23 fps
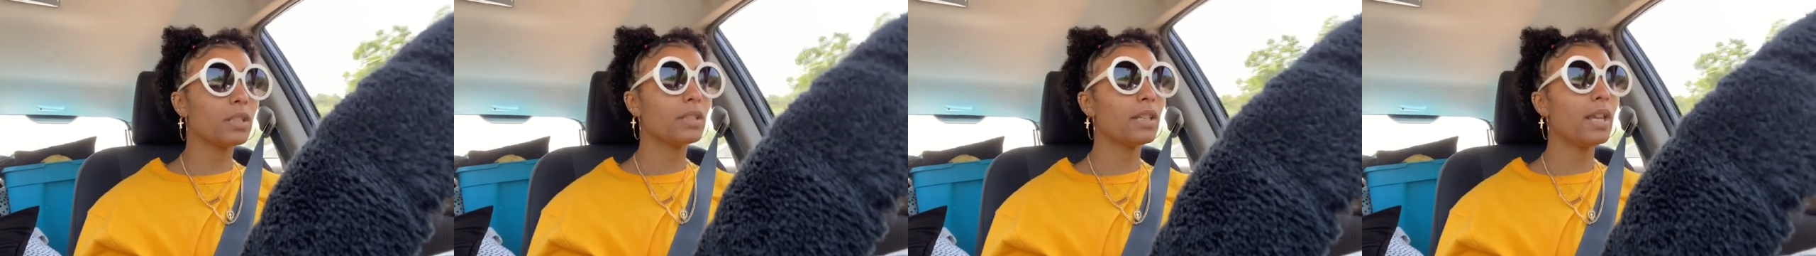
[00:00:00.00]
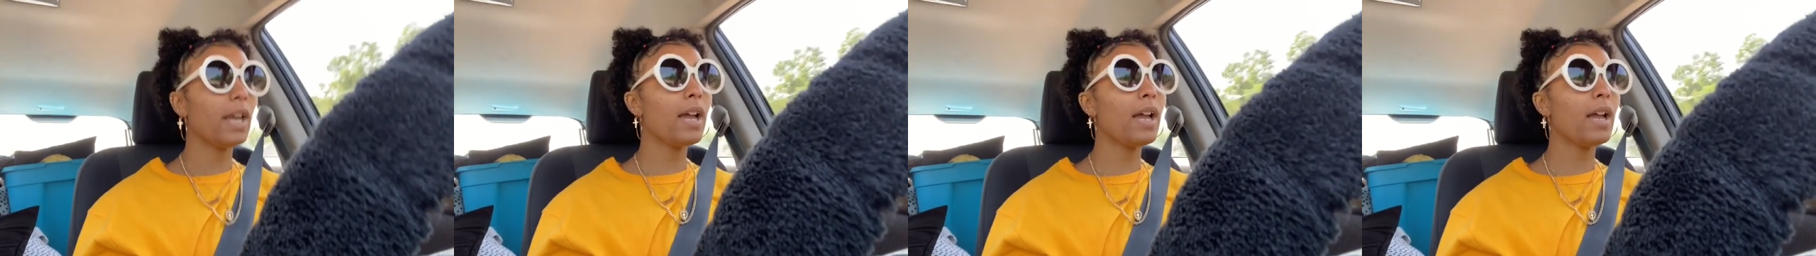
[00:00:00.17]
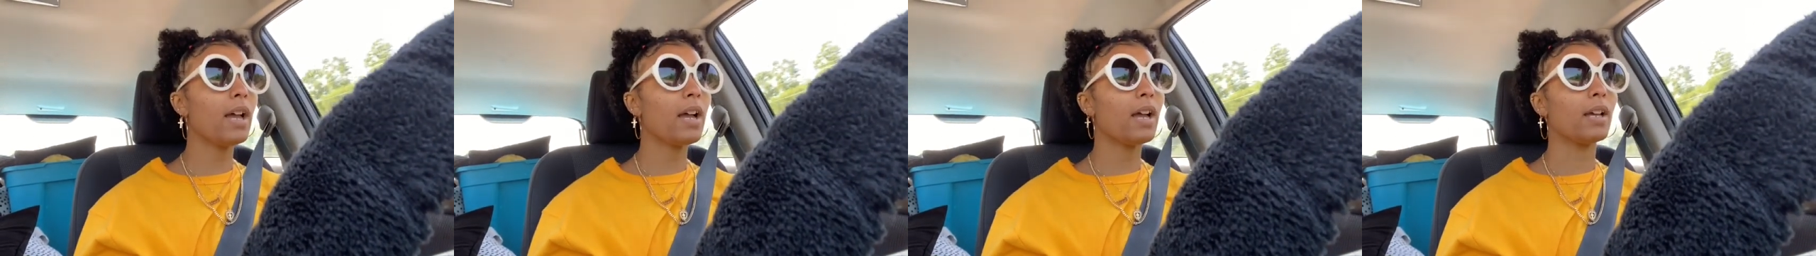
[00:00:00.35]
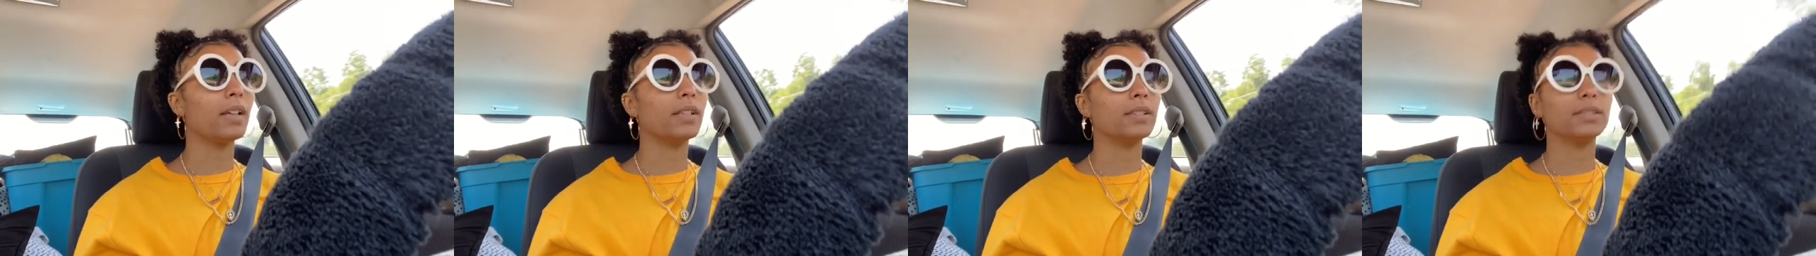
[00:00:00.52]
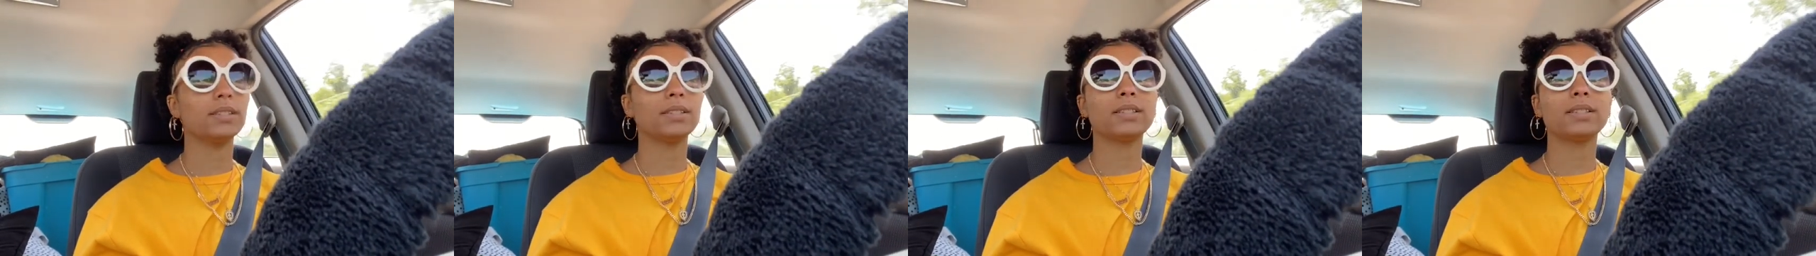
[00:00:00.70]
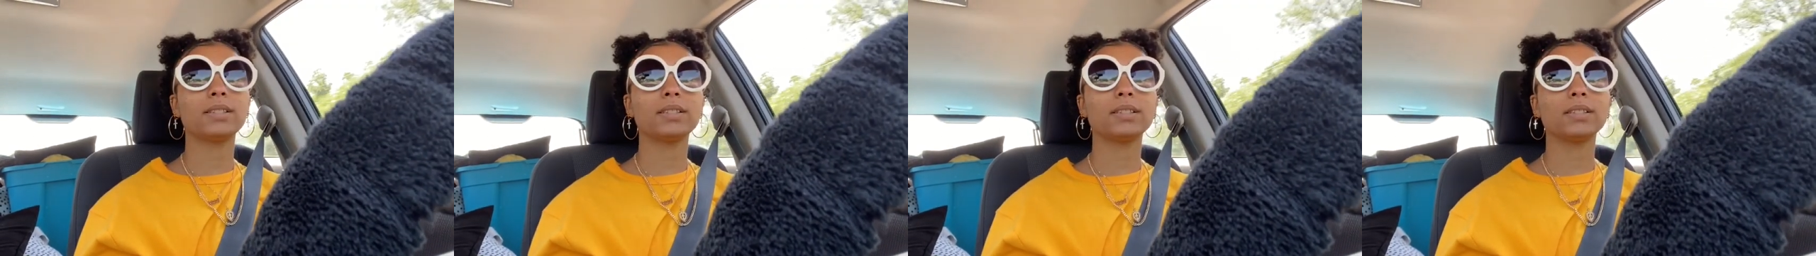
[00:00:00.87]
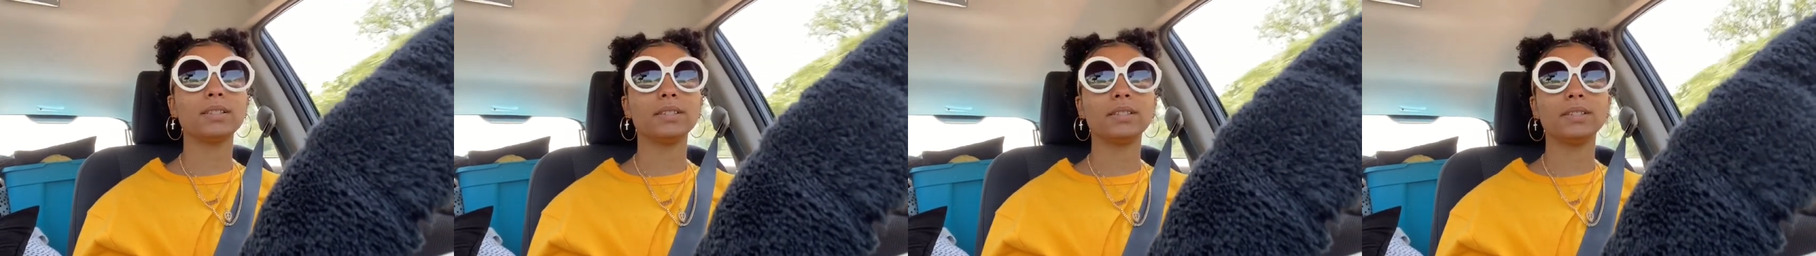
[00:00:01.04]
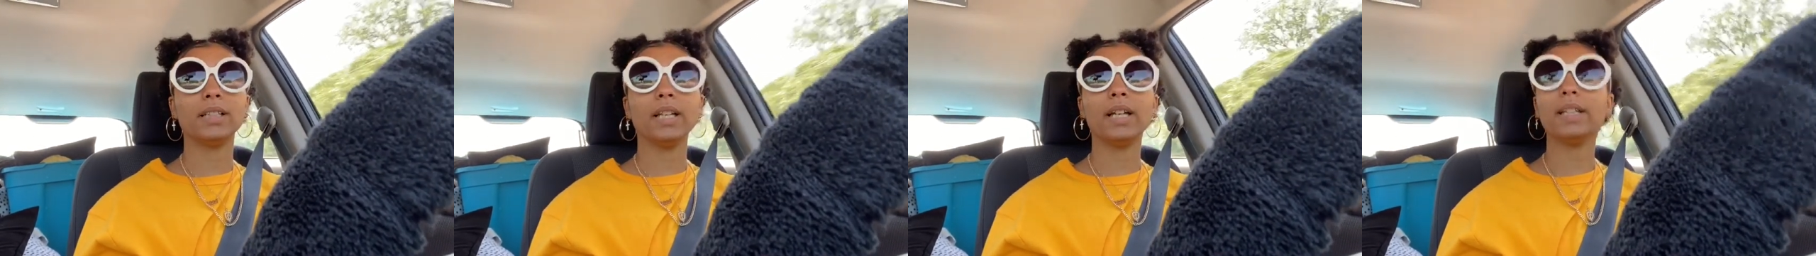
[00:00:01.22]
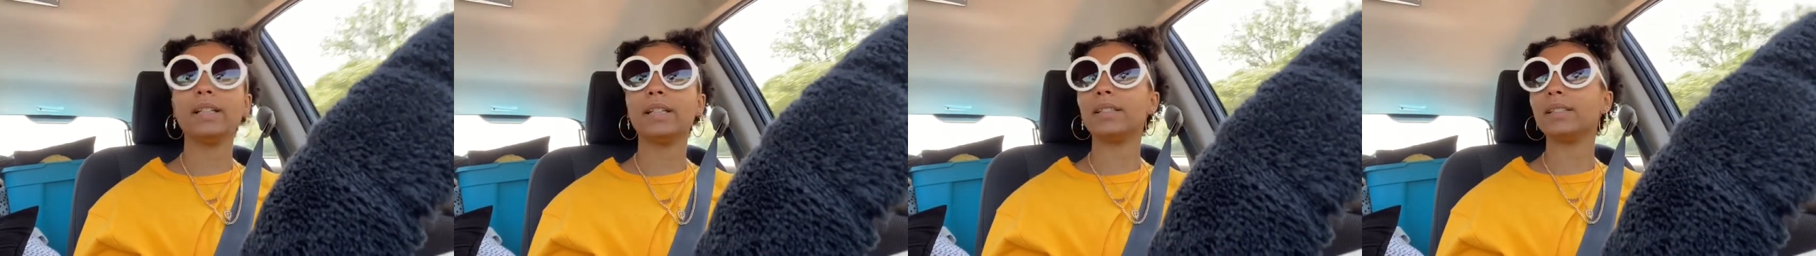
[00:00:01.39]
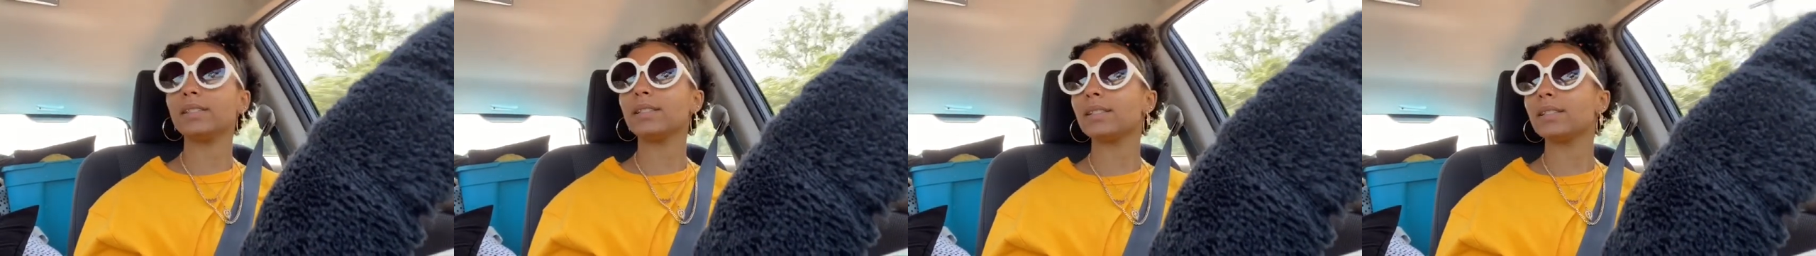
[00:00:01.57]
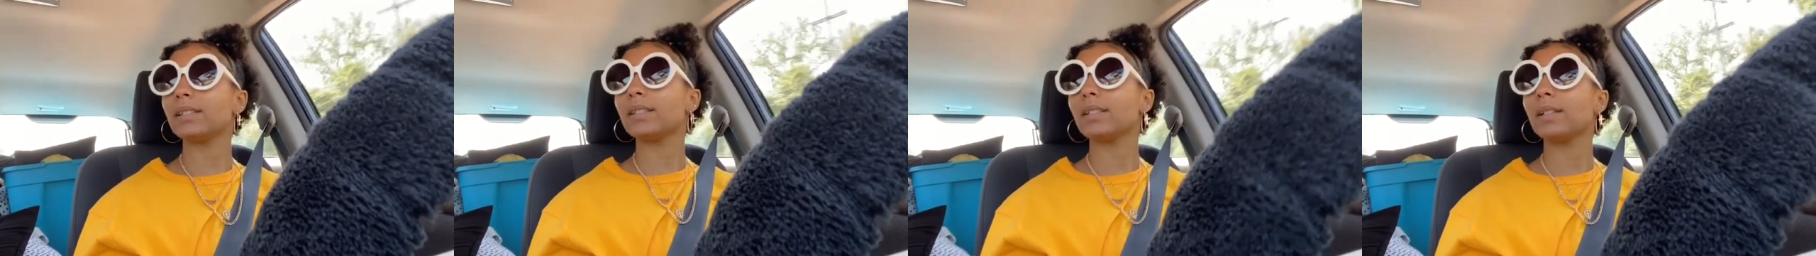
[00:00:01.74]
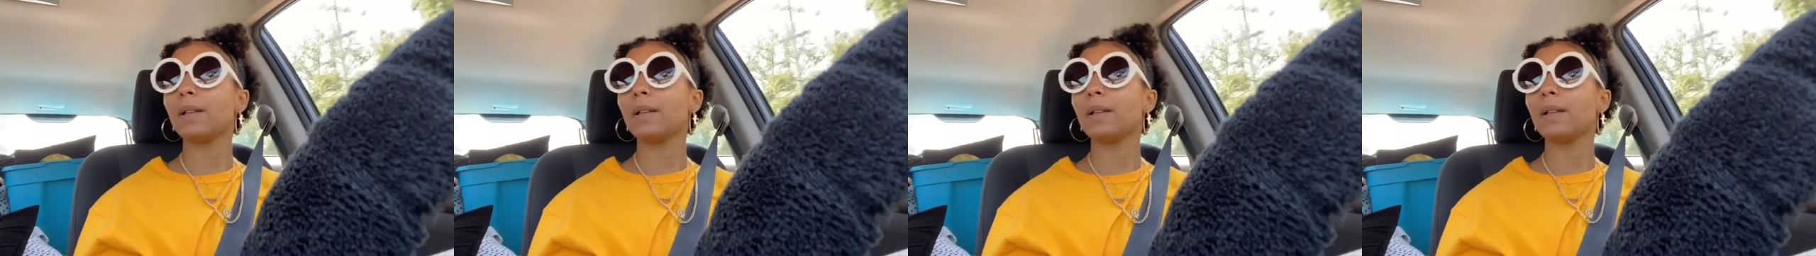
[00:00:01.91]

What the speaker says: yes, yes.